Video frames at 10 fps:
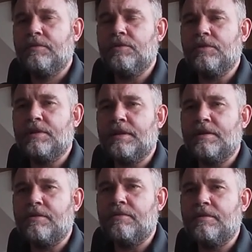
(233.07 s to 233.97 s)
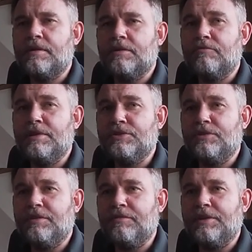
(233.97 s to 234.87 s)
you can now
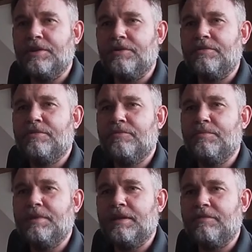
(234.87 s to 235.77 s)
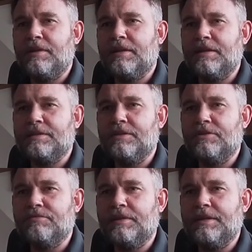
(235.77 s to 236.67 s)
rejoin the video with me having collected
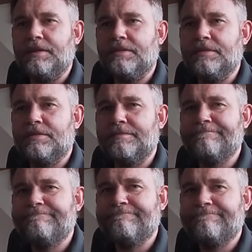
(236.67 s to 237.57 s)
those radiators.